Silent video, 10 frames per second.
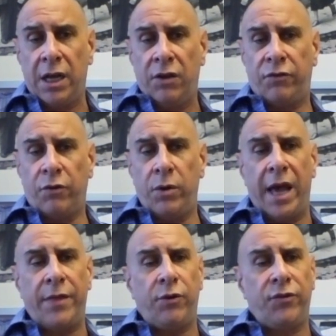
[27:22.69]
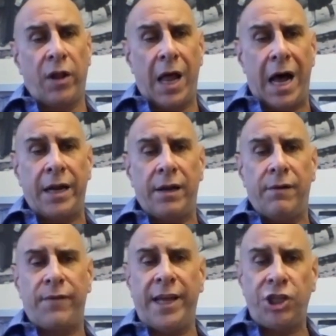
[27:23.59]
So yeah, there's a lot
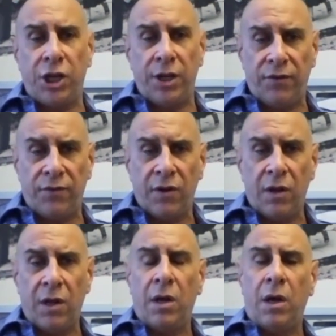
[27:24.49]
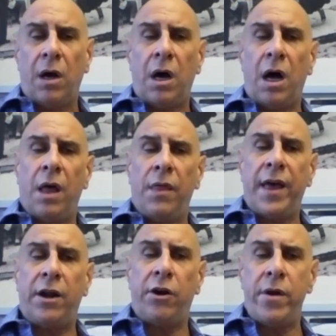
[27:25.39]
of agents
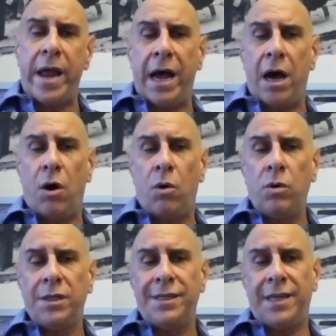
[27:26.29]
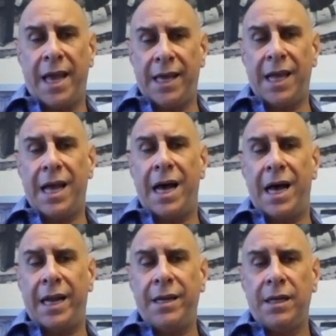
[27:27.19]
that are now taking
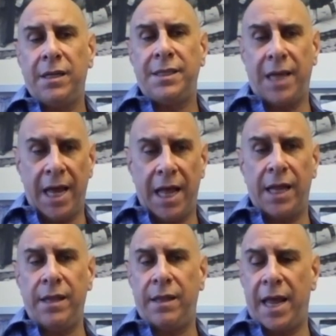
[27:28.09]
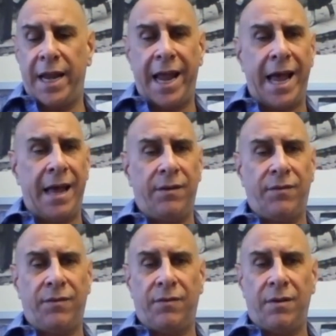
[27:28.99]
on talent that has,